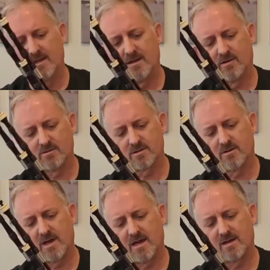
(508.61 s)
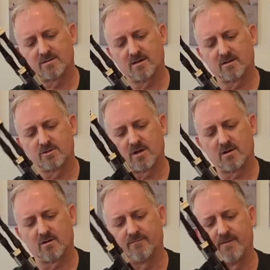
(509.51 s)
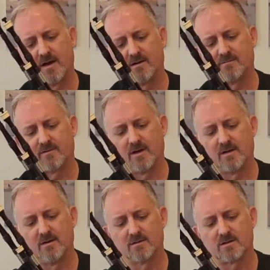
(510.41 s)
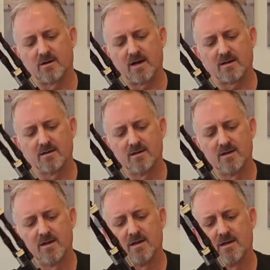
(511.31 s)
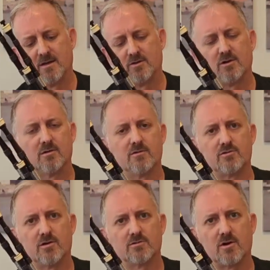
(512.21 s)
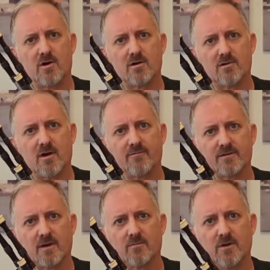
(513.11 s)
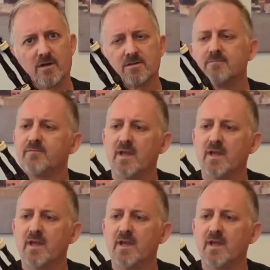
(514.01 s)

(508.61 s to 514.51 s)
It also has a shutoff valve right here, so I can turn the drones on or off as I wish.